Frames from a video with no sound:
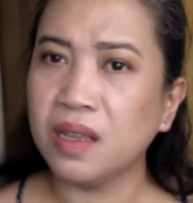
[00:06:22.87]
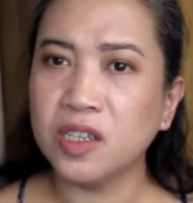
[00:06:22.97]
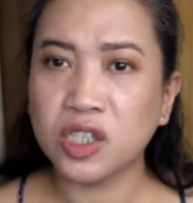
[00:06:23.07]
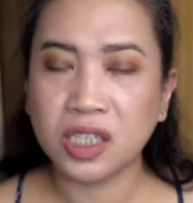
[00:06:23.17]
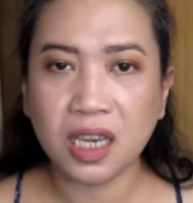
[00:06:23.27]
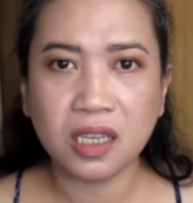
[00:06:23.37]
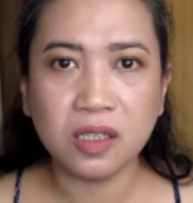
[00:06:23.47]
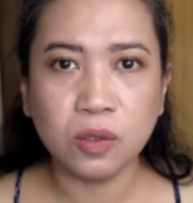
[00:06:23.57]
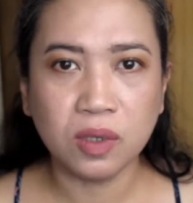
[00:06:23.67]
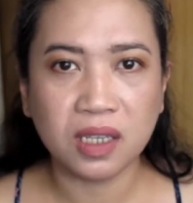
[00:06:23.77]

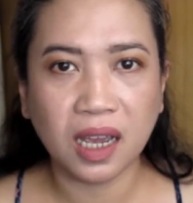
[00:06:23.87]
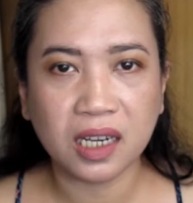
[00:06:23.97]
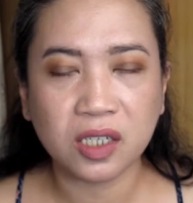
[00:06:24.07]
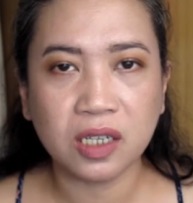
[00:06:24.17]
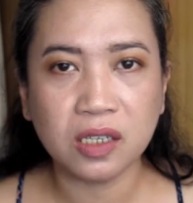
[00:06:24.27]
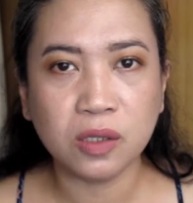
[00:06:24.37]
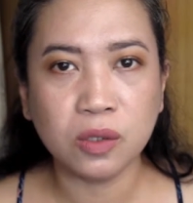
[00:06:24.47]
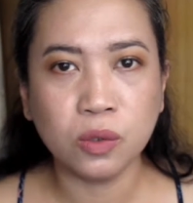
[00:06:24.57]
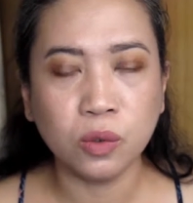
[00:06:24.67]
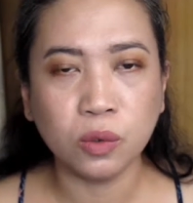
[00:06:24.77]
shades would actually
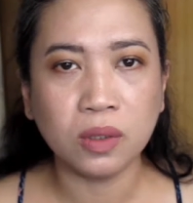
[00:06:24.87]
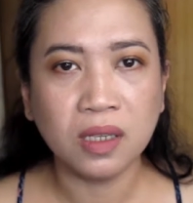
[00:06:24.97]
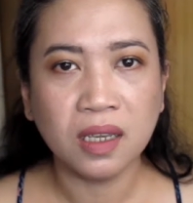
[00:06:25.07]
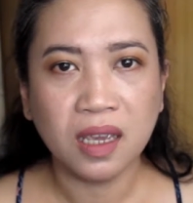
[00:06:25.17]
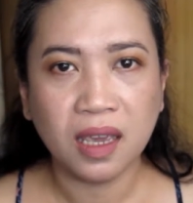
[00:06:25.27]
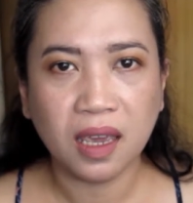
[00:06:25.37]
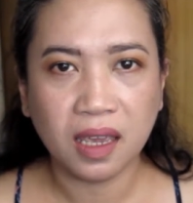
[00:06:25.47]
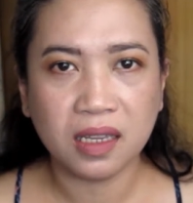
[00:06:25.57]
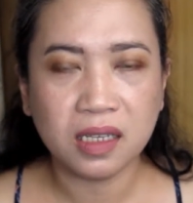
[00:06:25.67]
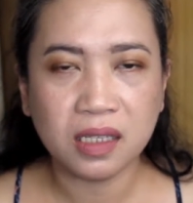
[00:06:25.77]
suit
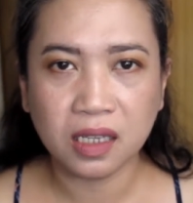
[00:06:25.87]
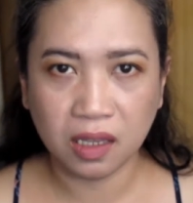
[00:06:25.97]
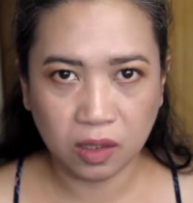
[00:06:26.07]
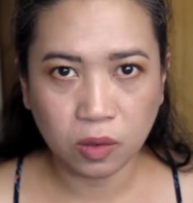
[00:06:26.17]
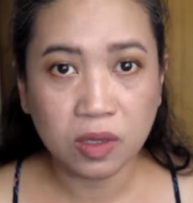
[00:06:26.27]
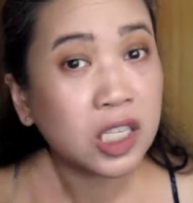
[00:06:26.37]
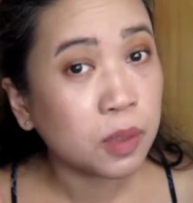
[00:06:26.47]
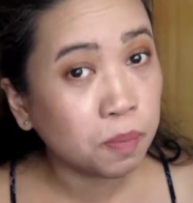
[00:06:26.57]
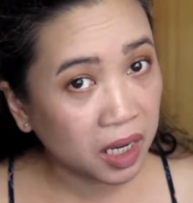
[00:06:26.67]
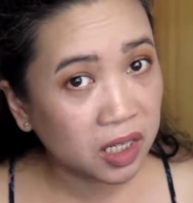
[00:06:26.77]
any skin tone,
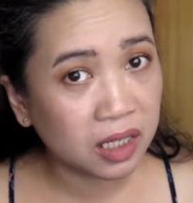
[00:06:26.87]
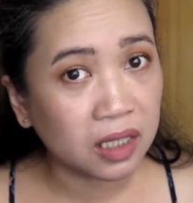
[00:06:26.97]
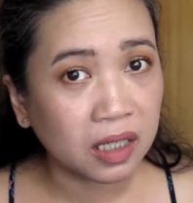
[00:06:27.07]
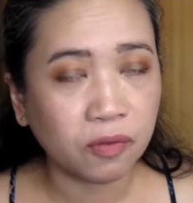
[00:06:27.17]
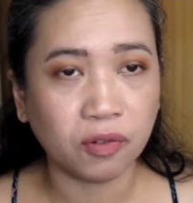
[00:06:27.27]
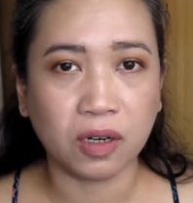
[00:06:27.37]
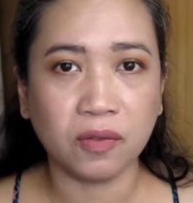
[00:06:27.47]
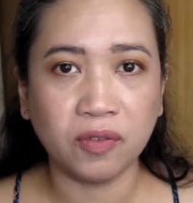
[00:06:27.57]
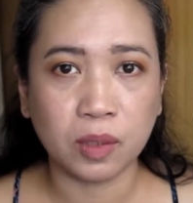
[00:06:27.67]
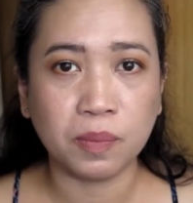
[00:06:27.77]
especially for
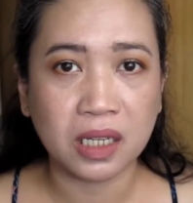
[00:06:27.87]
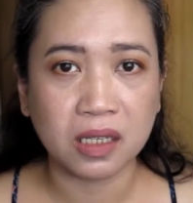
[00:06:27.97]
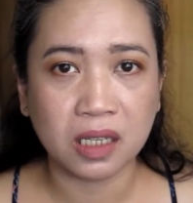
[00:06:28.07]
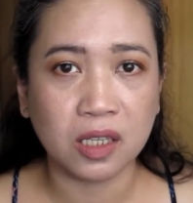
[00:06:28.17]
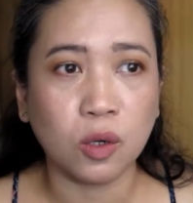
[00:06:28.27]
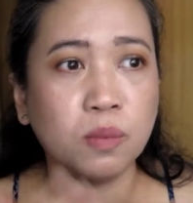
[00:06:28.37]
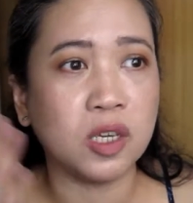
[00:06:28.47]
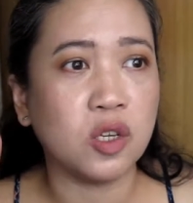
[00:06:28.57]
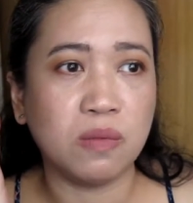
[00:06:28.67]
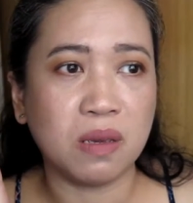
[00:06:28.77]
Filipino skin tone.
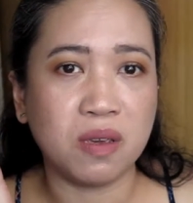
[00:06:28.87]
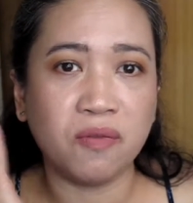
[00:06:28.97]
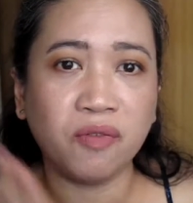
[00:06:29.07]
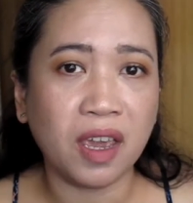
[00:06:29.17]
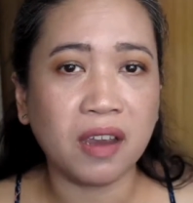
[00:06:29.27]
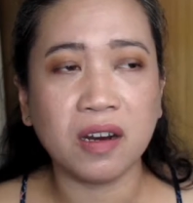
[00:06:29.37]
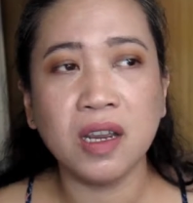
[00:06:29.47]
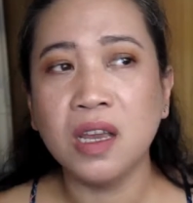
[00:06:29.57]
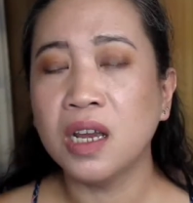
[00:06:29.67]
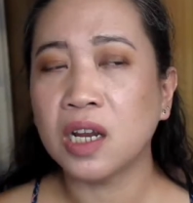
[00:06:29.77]
You may be fair,
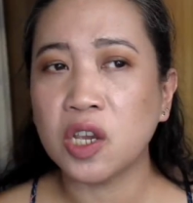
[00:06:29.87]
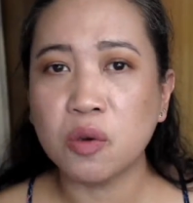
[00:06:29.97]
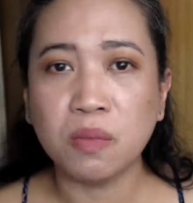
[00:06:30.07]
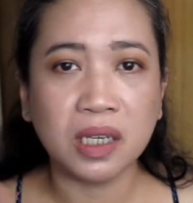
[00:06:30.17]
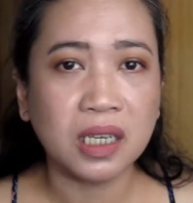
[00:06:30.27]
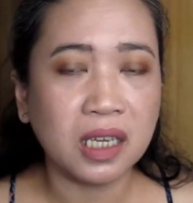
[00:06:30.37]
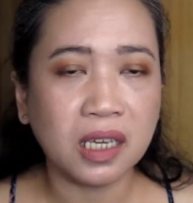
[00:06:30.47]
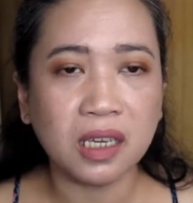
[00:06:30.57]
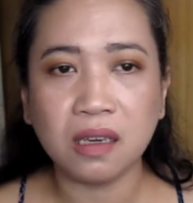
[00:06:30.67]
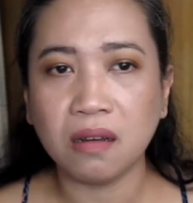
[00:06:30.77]
kayo
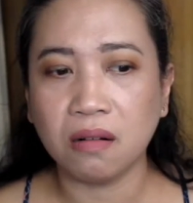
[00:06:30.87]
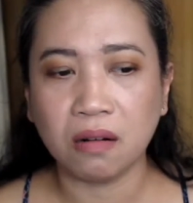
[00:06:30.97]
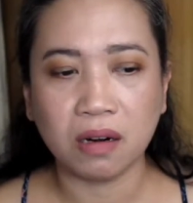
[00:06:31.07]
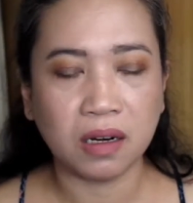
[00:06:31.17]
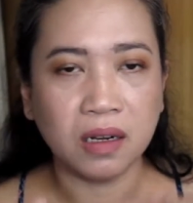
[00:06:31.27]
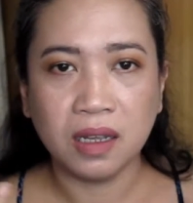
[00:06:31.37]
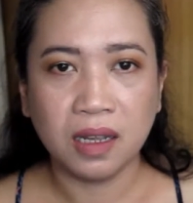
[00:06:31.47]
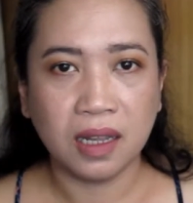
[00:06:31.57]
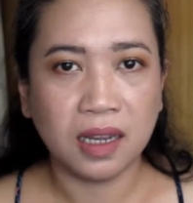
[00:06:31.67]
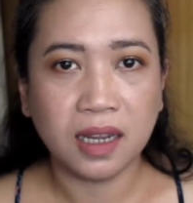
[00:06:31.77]
manggi, or
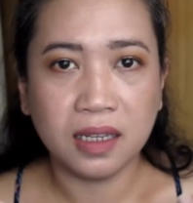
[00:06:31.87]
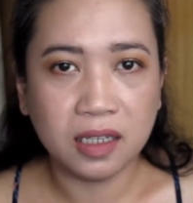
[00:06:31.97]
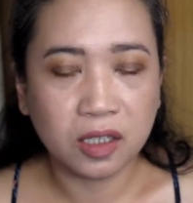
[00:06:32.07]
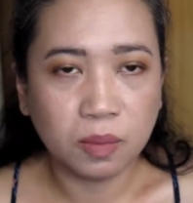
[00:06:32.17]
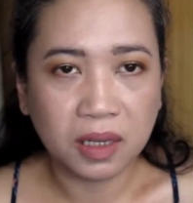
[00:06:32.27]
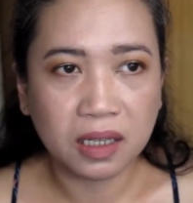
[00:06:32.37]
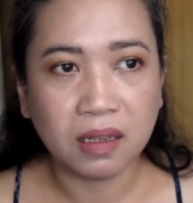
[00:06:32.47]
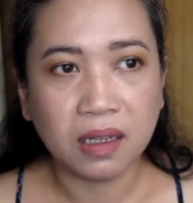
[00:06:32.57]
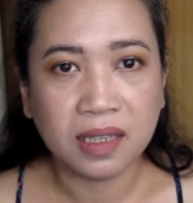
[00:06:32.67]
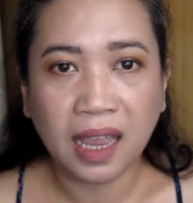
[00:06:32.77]
like a little bit
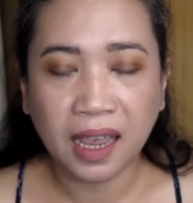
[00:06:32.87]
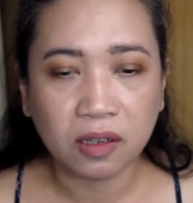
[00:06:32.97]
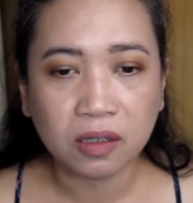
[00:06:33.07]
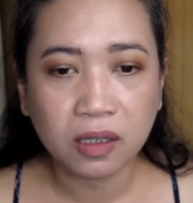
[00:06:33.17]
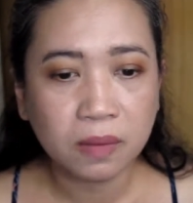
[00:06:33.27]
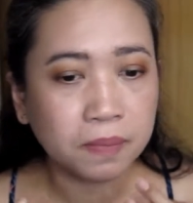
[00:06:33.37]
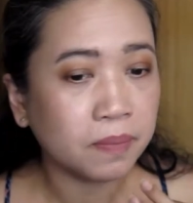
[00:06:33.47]
tanner,